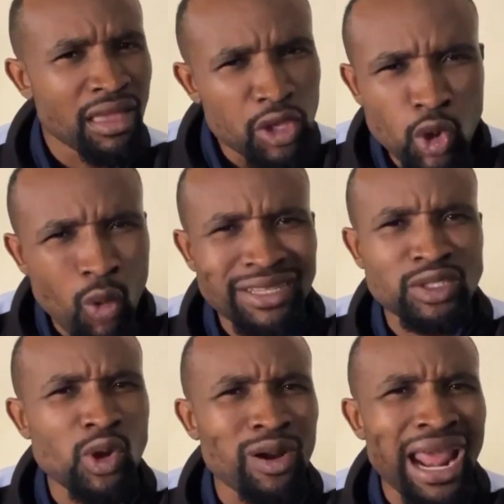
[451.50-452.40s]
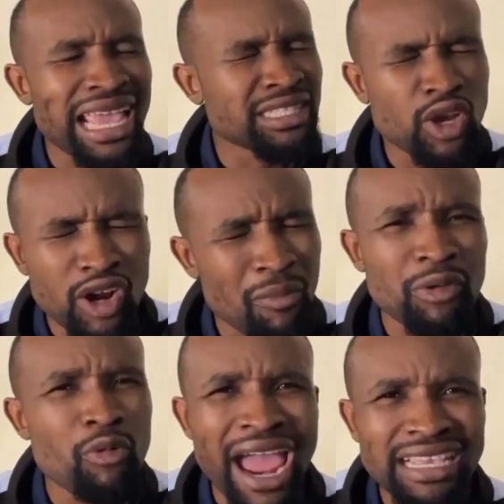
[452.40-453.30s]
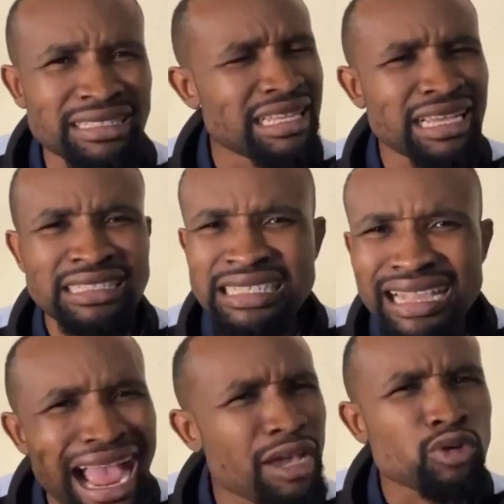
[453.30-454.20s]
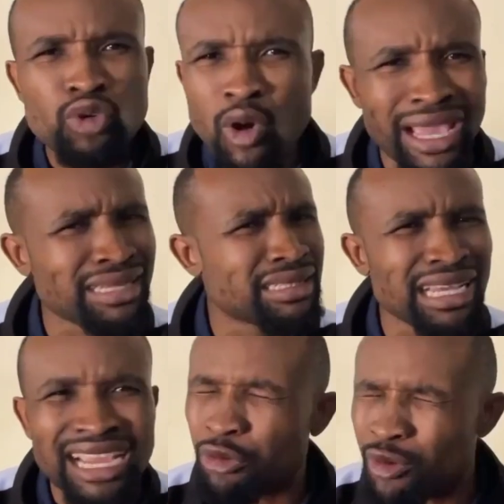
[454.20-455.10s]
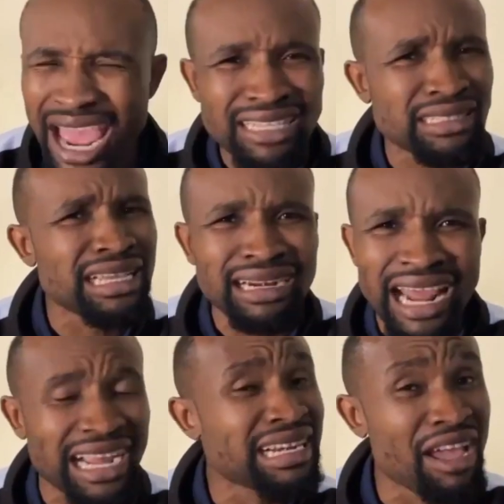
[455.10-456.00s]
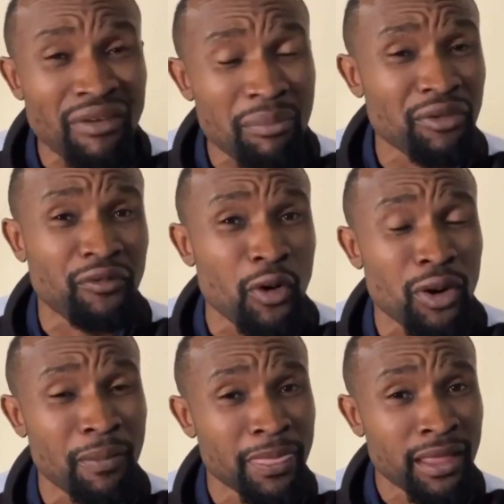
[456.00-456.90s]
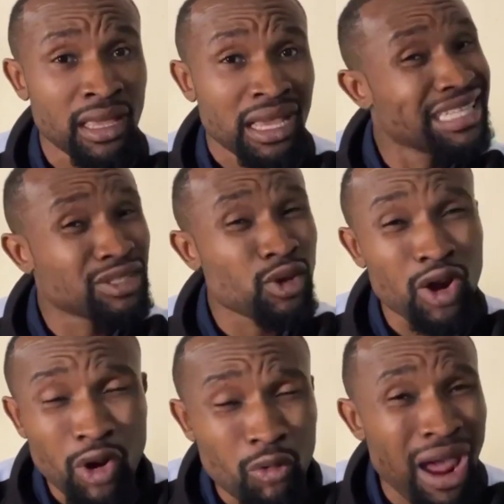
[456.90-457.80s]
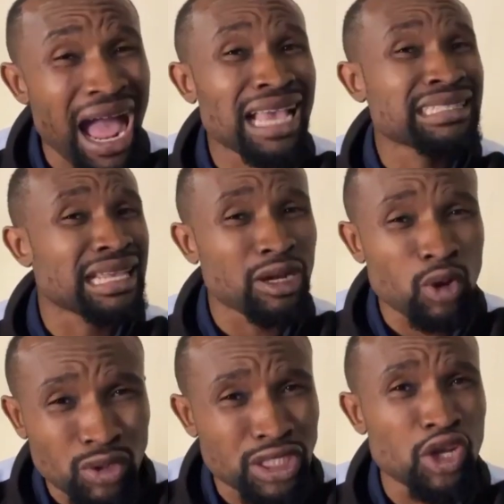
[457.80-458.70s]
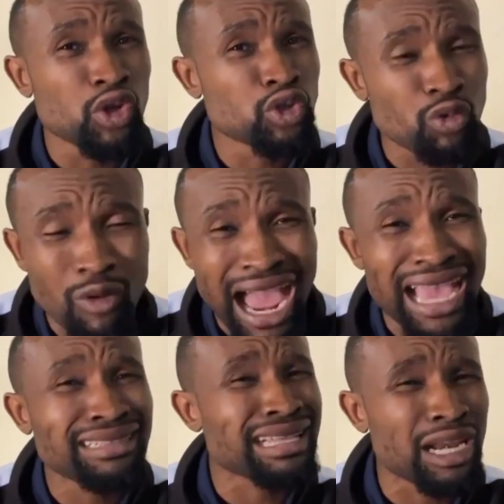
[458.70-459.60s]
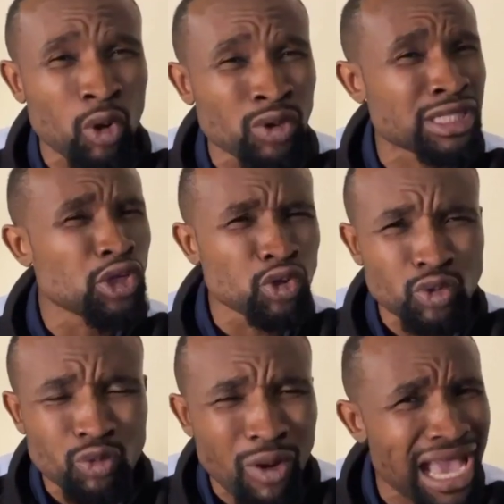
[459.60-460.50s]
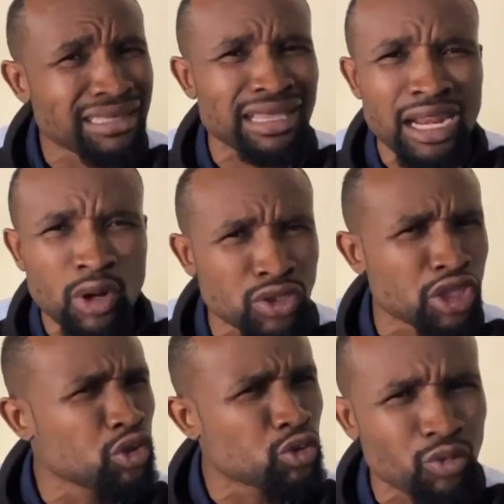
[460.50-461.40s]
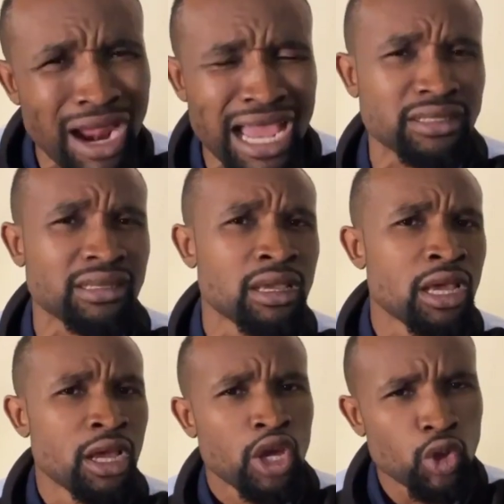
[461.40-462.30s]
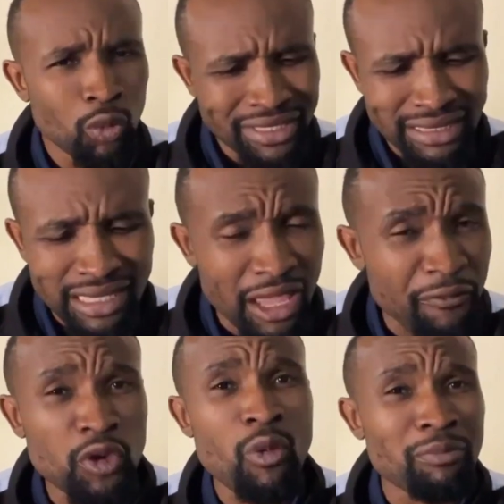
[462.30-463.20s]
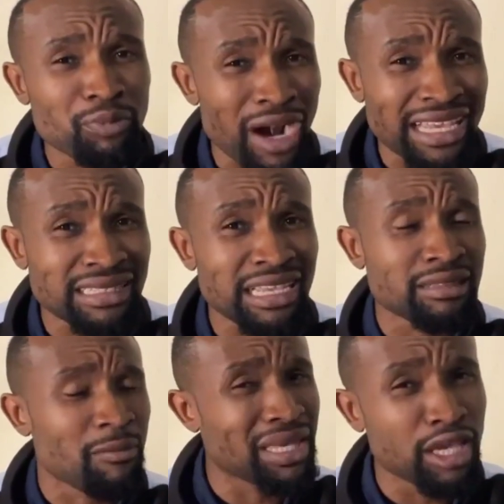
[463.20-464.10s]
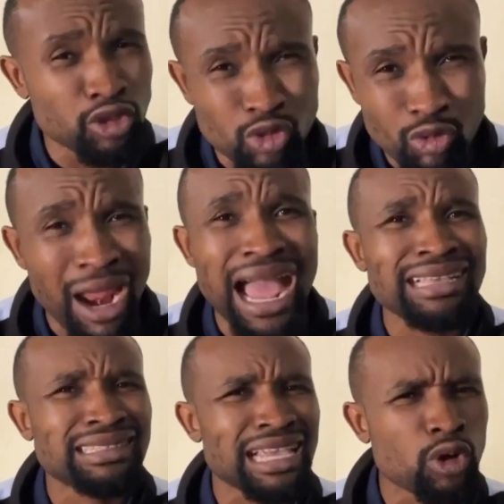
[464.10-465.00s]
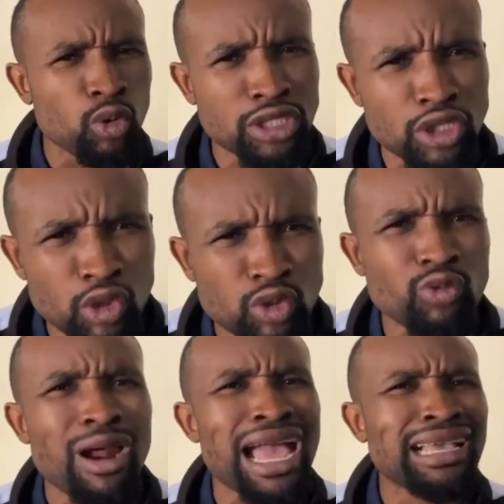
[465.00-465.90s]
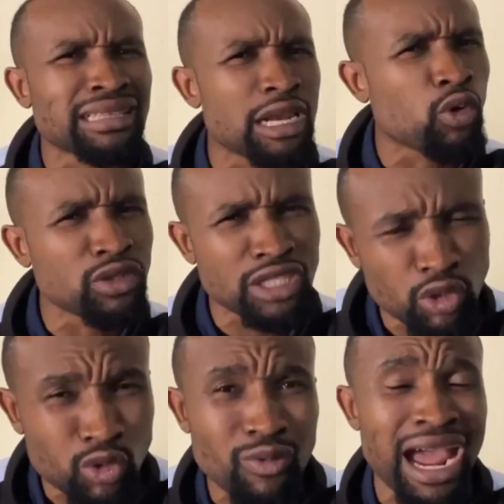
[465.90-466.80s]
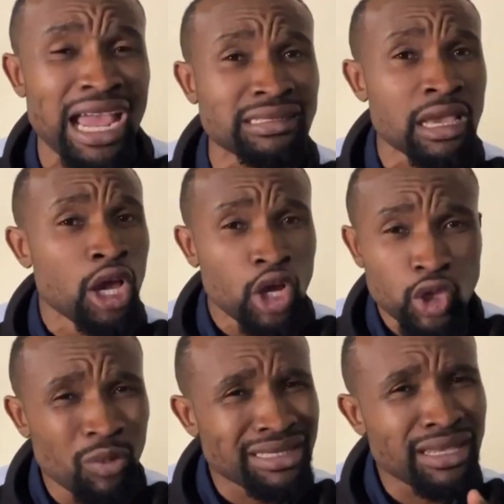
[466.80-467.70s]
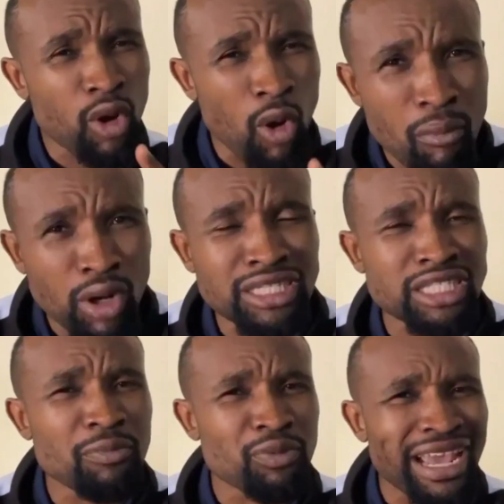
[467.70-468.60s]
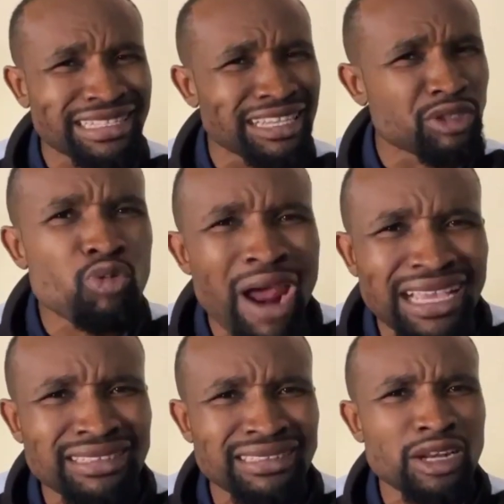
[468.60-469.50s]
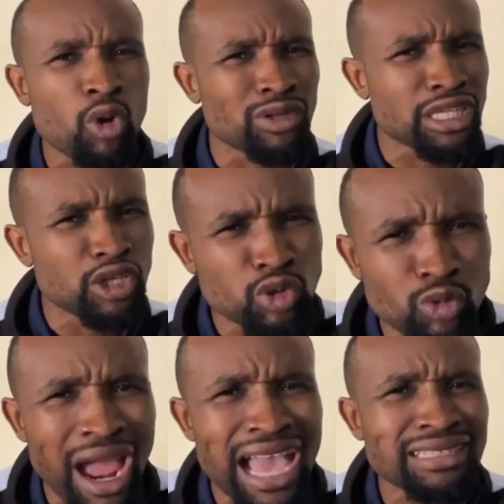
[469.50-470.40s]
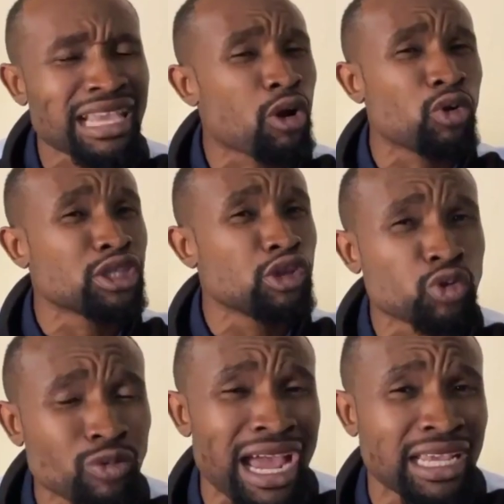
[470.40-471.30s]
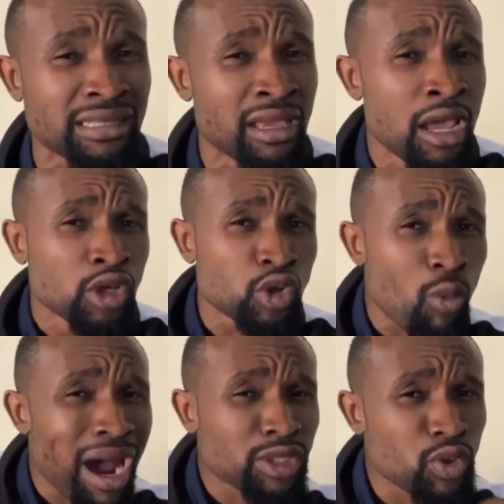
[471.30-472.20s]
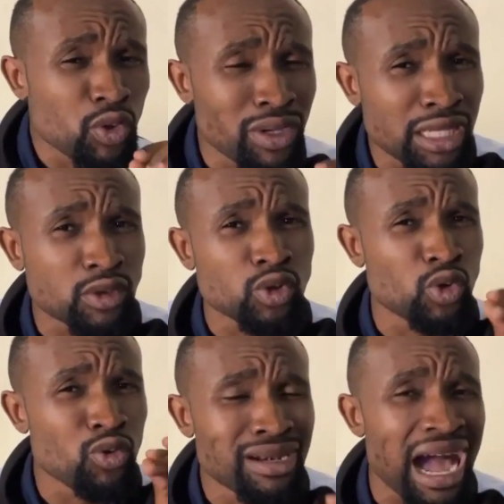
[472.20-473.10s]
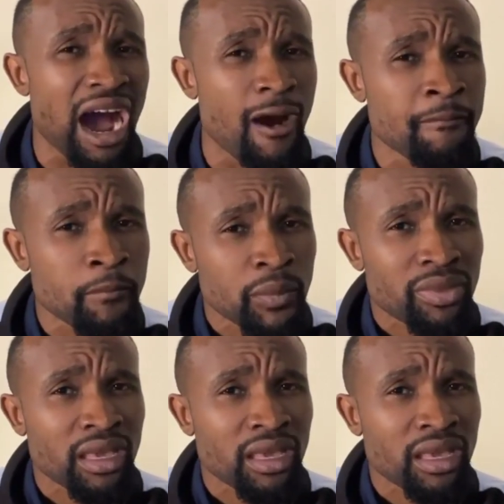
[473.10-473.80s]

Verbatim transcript: The US dollar is going to be rising, skyrocketing, rising like never before. It's going to rise and continue to rise and continue to rise and continue to rise. You will see the fuel prices begin to rise and continue to rise and continue to rise. You will see commodity prices rising, continue to rise and continue to rise. So, what do you need to do now?